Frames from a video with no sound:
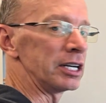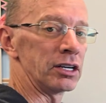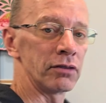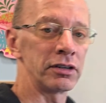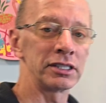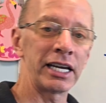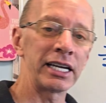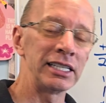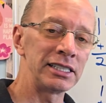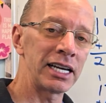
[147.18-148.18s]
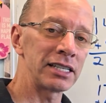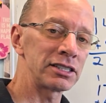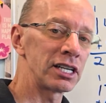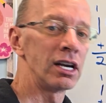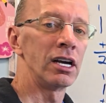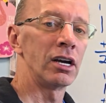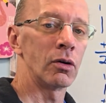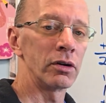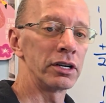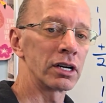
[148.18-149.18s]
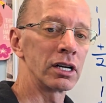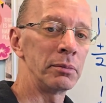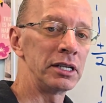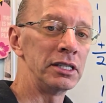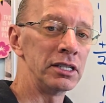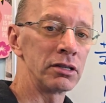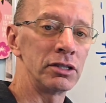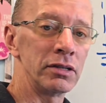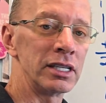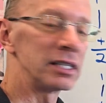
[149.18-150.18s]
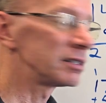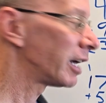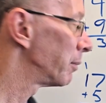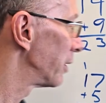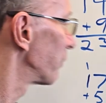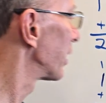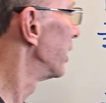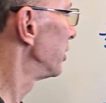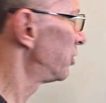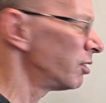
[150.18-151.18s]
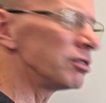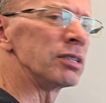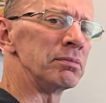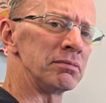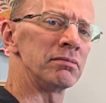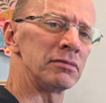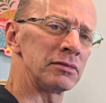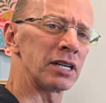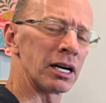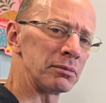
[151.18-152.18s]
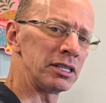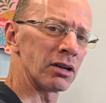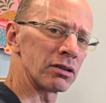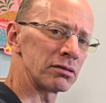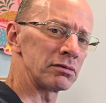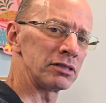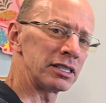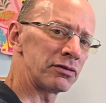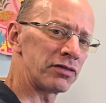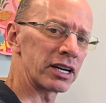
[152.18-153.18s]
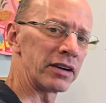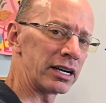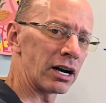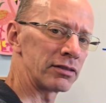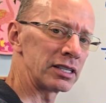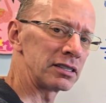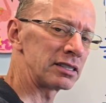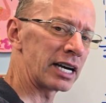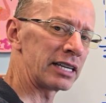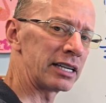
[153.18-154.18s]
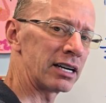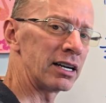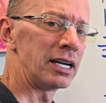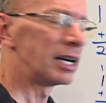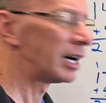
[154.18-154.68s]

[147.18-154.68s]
You know, if you're taking tests or you're going to be, you know, doing an assignment, do some, um, you know, little figuring off to the side there